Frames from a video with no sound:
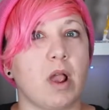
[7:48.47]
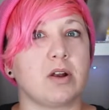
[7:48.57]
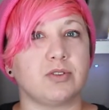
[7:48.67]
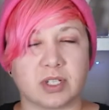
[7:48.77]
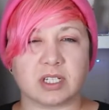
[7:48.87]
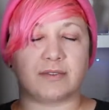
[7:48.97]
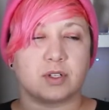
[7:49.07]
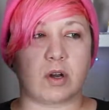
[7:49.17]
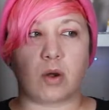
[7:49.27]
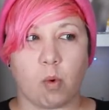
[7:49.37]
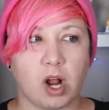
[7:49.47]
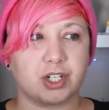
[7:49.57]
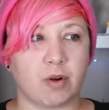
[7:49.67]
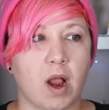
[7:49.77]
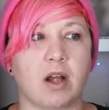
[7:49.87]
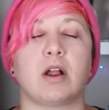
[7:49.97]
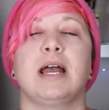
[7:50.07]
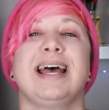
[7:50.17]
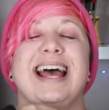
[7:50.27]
Rider since I've started watching Rider.